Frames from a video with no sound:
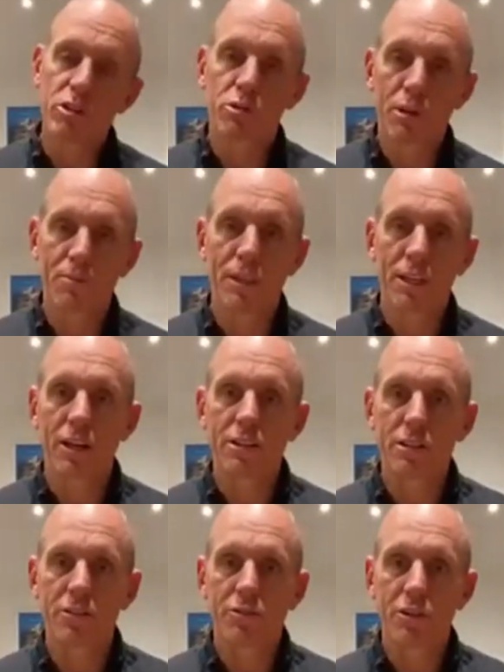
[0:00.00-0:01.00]
is something I
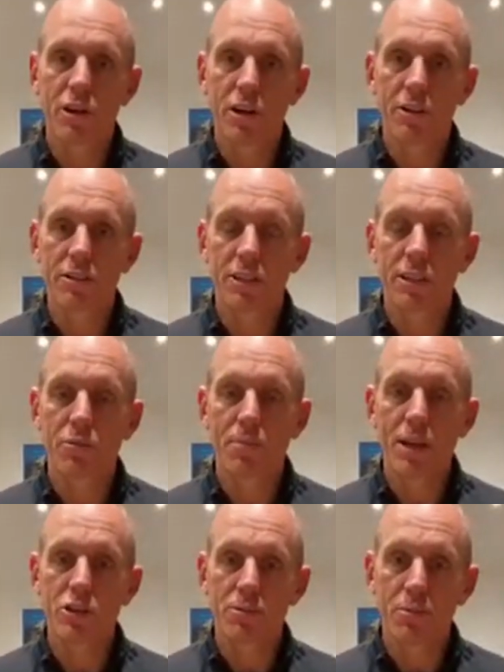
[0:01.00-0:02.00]
didn't
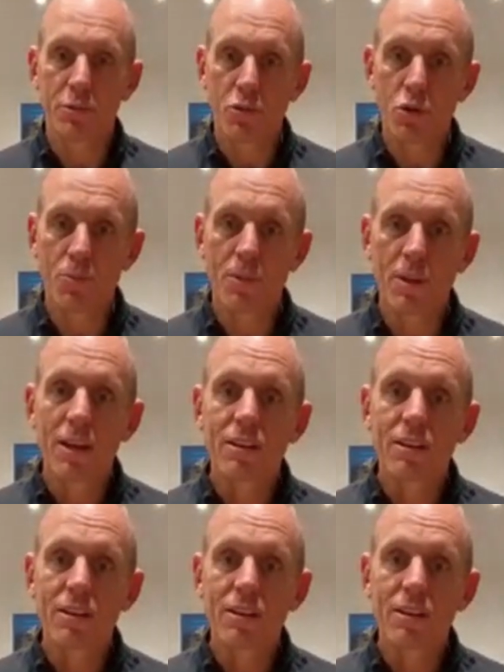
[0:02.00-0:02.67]
mention before.